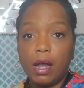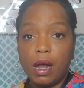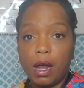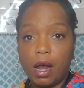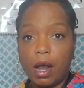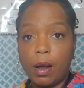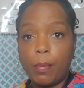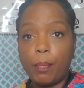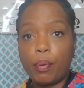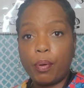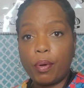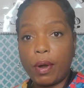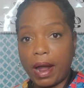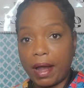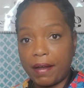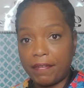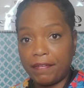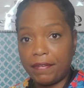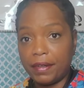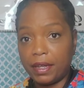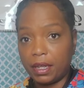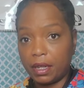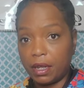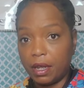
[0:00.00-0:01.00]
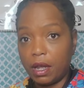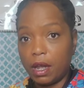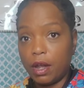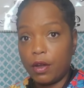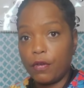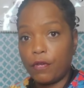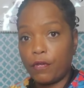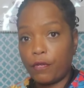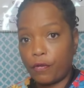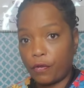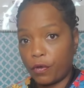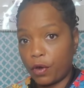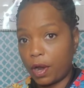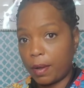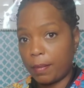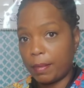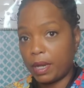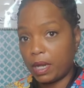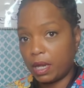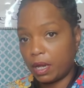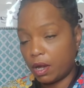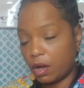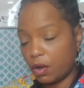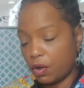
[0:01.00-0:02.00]
a profit from
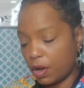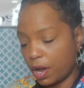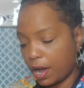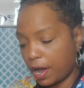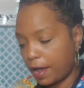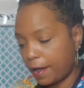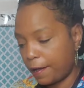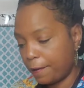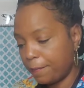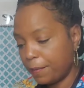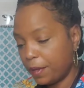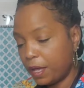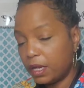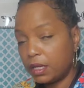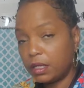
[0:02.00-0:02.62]
it, okay?